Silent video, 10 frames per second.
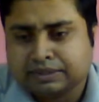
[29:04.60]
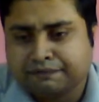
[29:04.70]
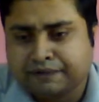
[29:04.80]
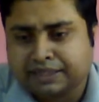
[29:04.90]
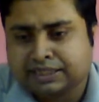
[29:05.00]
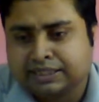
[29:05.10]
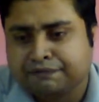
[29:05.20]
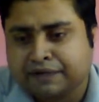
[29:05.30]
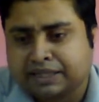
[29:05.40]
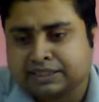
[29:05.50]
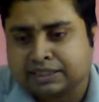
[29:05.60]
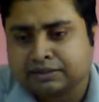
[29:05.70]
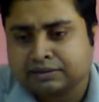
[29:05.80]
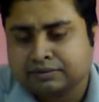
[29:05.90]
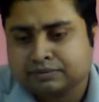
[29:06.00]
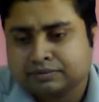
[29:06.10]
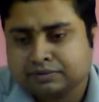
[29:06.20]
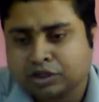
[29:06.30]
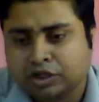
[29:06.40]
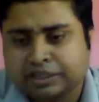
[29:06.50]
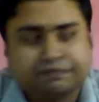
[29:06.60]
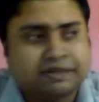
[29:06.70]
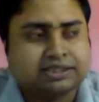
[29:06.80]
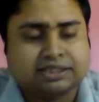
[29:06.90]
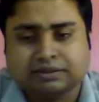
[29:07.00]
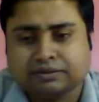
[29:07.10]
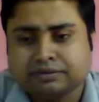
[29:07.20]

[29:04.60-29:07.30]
Reflection, refraction, not diffraction.